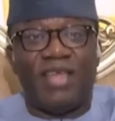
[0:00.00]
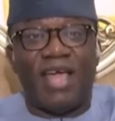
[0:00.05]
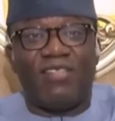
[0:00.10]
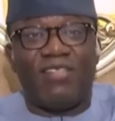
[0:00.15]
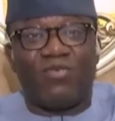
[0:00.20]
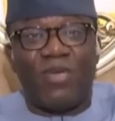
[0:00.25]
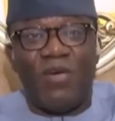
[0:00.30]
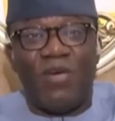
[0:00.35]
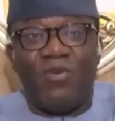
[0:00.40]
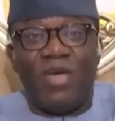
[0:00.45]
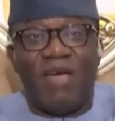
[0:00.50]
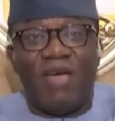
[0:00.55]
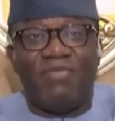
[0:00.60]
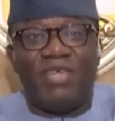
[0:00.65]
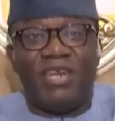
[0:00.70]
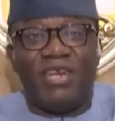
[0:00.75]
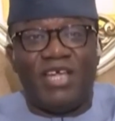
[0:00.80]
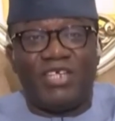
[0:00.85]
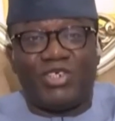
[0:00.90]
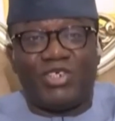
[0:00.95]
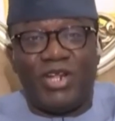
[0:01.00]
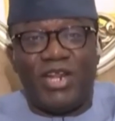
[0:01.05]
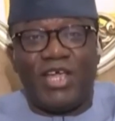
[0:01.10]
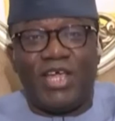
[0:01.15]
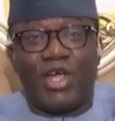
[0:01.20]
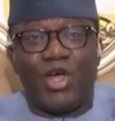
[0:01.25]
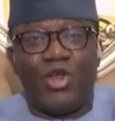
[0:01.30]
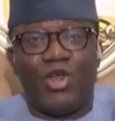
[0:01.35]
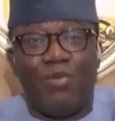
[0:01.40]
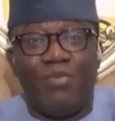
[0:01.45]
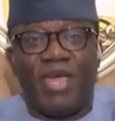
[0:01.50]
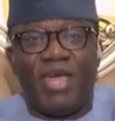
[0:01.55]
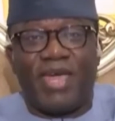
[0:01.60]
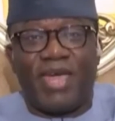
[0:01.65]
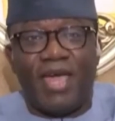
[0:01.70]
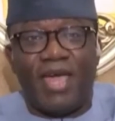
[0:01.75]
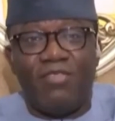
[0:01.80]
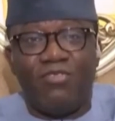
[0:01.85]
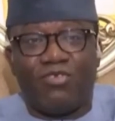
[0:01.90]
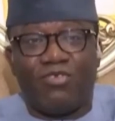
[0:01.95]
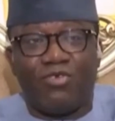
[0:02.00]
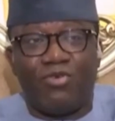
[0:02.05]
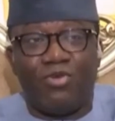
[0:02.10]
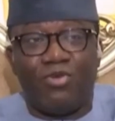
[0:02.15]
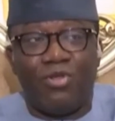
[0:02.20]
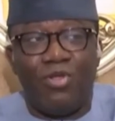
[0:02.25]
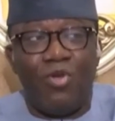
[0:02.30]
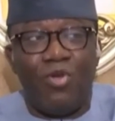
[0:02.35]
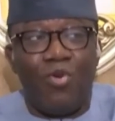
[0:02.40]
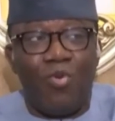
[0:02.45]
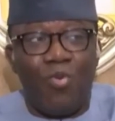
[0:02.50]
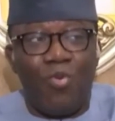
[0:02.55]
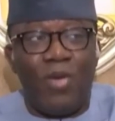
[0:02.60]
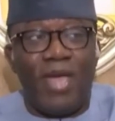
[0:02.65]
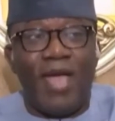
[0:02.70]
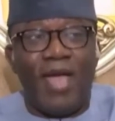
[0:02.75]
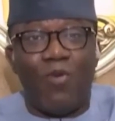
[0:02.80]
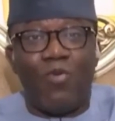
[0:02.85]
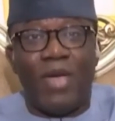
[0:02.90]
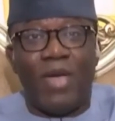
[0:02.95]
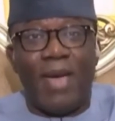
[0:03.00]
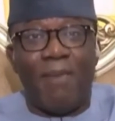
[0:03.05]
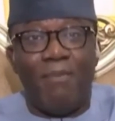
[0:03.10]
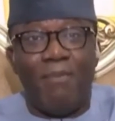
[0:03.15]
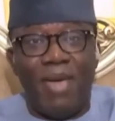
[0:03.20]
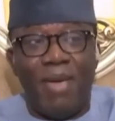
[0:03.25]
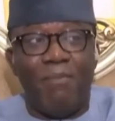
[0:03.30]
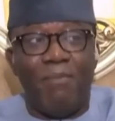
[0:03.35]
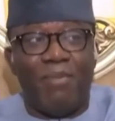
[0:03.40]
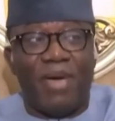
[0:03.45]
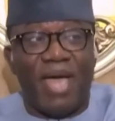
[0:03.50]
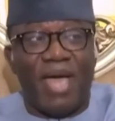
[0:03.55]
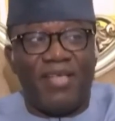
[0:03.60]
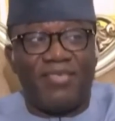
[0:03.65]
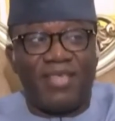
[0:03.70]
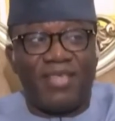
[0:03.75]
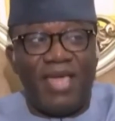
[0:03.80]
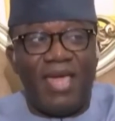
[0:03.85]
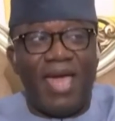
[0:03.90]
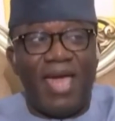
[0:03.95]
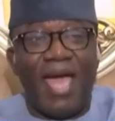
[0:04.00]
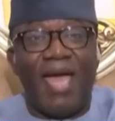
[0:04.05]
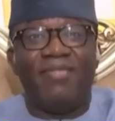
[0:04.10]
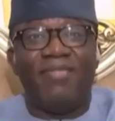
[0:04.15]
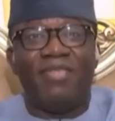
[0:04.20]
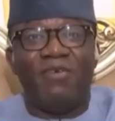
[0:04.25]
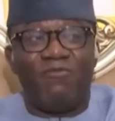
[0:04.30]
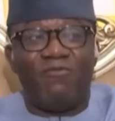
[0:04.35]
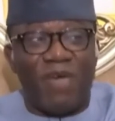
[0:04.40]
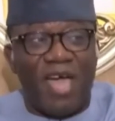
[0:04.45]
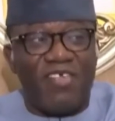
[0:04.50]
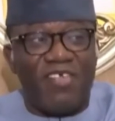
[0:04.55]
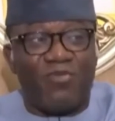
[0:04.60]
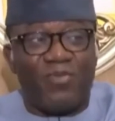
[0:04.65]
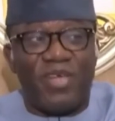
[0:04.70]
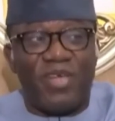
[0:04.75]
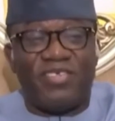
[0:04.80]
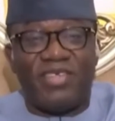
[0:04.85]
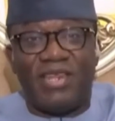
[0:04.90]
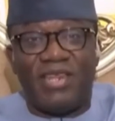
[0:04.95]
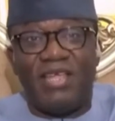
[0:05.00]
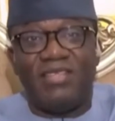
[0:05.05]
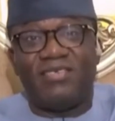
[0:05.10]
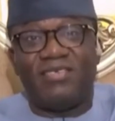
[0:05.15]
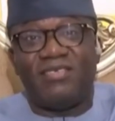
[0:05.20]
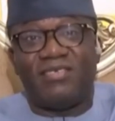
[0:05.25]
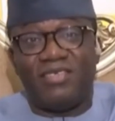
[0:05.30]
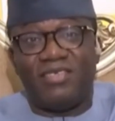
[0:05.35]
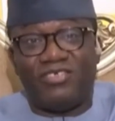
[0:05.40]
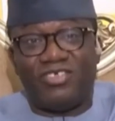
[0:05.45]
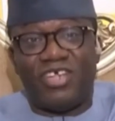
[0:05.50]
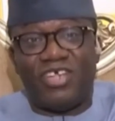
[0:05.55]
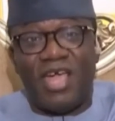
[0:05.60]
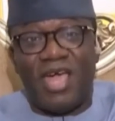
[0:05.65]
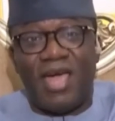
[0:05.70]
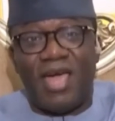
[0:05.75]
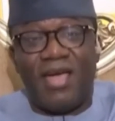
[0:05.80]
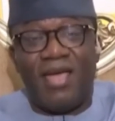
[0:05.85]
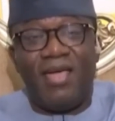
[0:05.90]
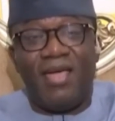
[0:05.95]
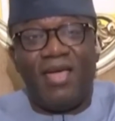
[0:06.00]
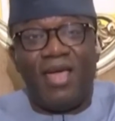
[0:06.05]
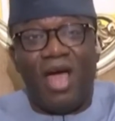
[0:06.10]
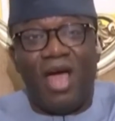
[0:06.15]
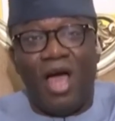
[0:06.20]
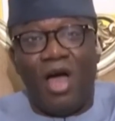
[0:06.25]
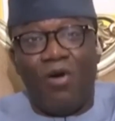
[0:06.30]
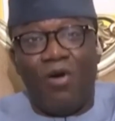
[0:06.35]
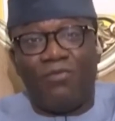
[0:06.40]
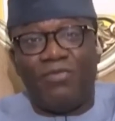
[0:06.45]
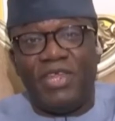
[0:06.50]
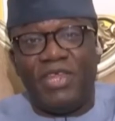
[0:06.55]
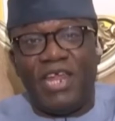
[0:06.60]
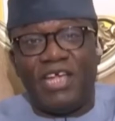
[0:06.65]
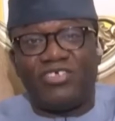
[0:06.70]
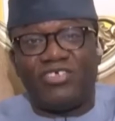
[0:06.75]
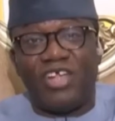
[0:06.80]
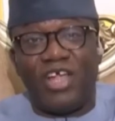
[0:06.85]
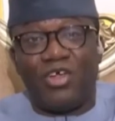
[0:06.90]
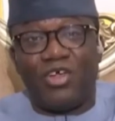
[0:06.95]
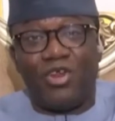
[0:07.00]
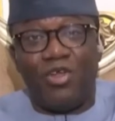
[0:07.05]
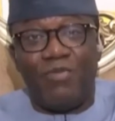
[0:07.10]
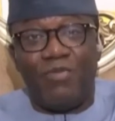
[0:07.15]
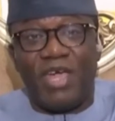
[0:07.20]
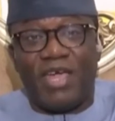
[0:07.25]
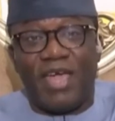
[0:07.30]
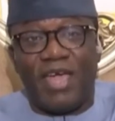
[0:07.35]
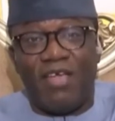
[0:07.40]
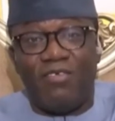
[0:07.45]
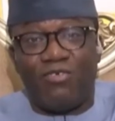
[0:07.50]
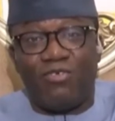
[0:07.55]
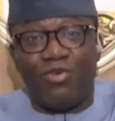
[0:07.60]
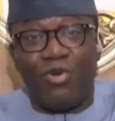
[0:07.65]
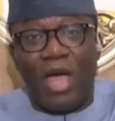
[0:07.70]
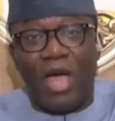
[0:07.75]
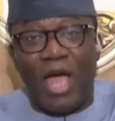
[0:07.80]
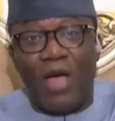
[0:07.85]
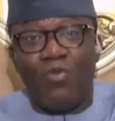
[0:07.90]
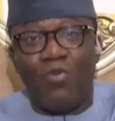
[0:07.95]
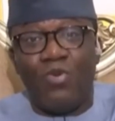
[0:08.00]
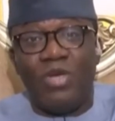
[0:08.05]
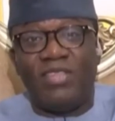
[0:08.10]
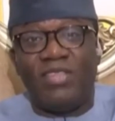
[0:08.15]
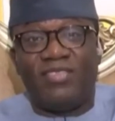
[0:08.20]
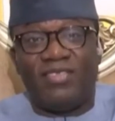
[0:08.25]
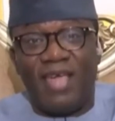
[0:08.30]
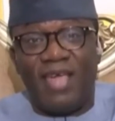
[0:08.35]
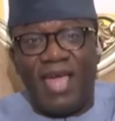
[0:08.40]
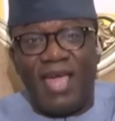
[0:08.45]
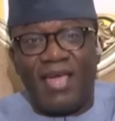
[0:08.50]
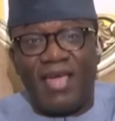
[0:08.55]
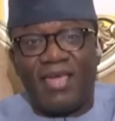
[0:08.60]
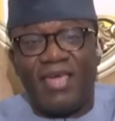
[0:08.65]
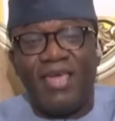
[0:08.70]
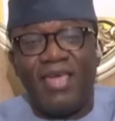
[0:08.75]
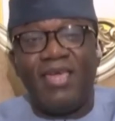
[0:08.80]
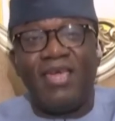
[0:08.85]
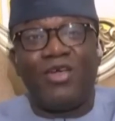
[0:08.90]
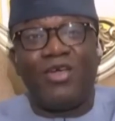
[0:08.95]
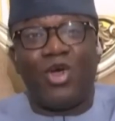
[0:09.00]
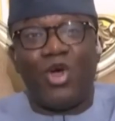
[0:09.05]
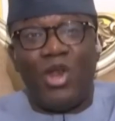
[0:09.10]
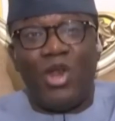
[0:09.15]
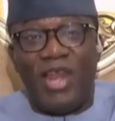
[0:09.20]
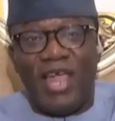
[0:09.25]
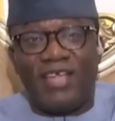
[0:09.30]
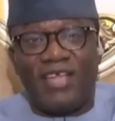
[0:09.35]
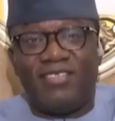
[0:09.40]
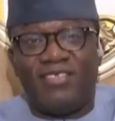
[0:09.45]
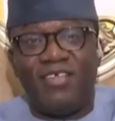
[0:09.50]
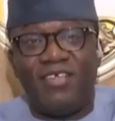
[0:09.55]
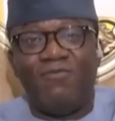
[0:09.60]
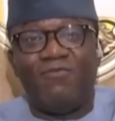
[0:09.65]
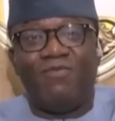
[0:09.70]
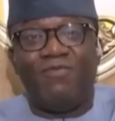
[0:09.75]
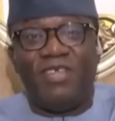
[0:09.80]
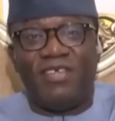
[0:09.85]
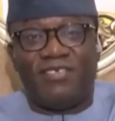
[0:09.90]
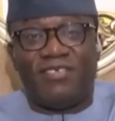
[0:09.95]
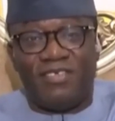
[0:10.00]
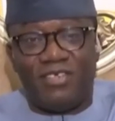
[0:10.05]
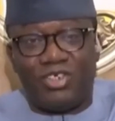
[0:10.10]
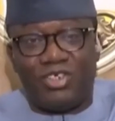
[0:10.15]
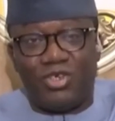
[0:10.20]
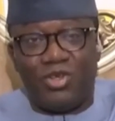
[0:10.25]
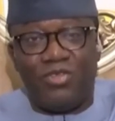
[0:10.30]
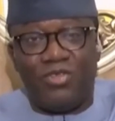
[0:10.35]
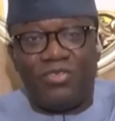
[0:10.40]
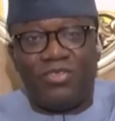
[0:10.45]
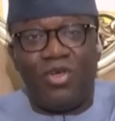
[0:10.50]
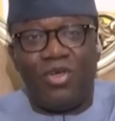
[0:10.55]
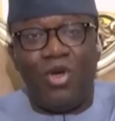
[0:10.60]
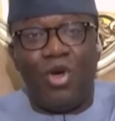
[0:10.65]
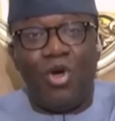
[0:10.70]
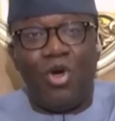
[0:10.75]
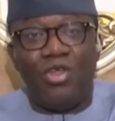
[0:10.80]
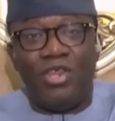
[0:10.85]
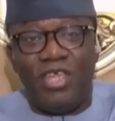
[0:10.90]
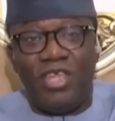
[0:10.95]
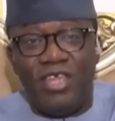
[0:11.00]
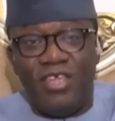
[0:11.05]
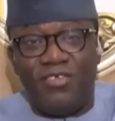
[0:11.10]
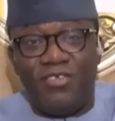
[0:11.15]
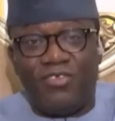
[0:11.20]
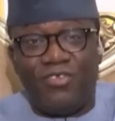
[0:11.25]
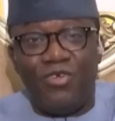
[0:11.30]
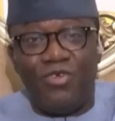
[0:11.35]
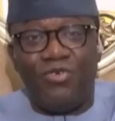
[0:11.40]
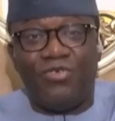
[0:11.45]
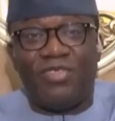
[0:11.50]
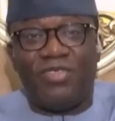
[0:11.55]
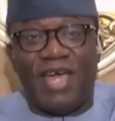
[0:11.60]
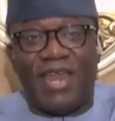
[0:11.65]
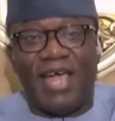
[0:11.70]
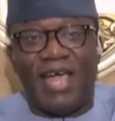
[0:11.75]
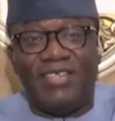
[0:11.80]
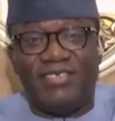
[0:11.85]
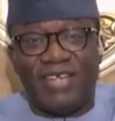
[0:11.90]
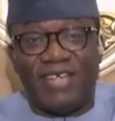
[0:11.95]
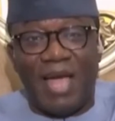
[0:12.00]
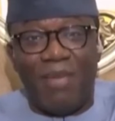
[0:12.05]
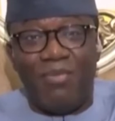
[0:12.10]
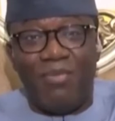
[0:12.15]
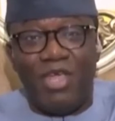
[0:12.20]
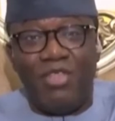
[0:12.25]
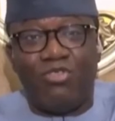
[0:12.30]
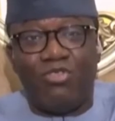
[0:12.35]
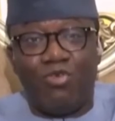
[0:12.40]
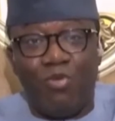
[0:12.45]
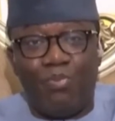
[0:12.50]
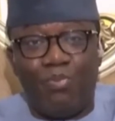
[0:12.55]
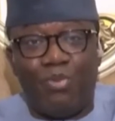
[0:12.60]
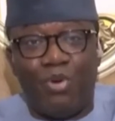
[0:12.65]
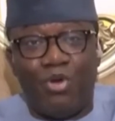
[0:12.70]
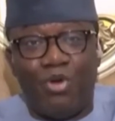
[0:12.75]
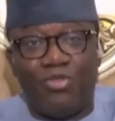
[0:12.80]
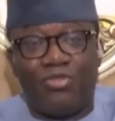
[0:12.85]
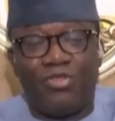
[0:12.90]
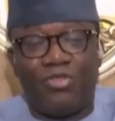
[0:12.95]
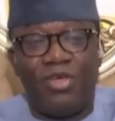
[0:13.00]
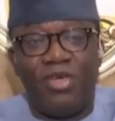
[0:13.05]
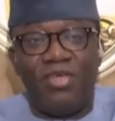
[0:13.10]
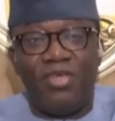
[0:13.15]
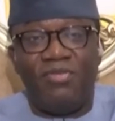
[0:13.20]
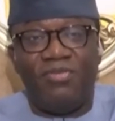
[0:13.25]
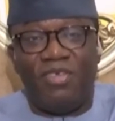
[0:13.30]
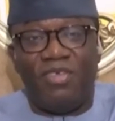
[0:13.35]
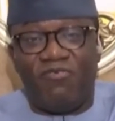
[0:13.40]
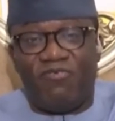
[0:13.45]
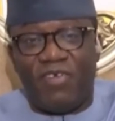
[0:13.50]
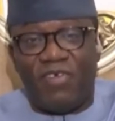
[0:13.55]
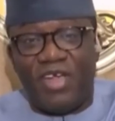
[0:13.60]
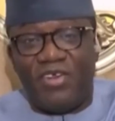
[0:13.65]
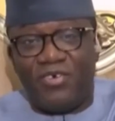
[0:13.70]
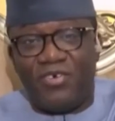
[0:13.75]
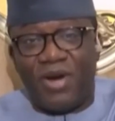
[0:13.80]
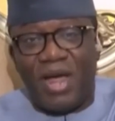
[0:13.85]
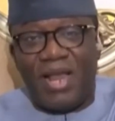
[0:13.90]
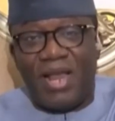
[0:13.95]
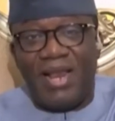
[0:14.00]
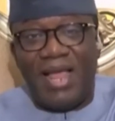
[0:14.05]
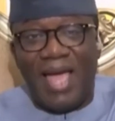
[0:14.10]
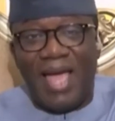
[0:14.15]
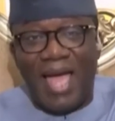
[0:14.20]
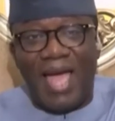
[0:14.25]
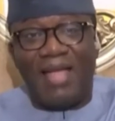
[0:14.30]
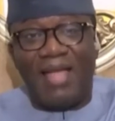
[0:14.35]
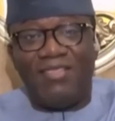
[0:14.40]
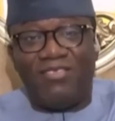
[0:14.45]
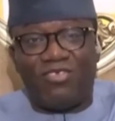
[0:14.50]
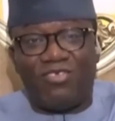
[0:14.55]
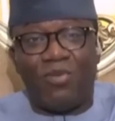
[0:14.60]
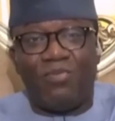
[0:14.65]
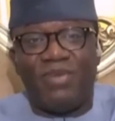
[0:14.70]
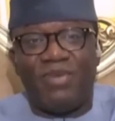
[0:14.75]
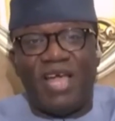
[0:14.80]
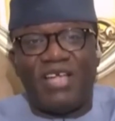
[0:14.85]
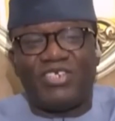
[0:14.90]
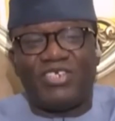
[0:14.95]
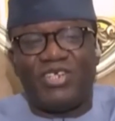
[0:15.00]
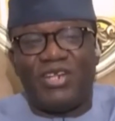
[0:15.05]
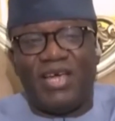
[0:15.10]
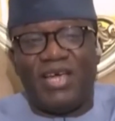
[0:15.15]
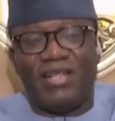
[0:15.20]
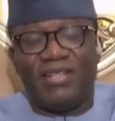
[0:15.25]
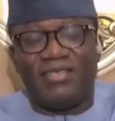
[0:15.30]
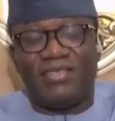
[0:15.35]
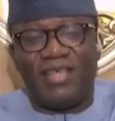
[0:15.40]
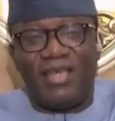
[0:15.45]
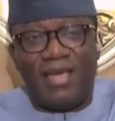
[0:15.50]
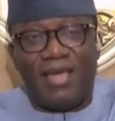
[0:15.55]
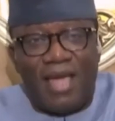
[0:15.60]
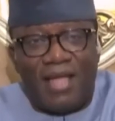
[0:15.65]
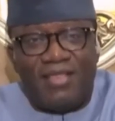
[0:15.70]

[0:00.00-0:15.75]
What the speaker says: That's why we have the National Economic Council, where we are members, and the vice president is the chair of the National Economic Council, and we take collective decisions on issues that are germane to both the federal and subnationals.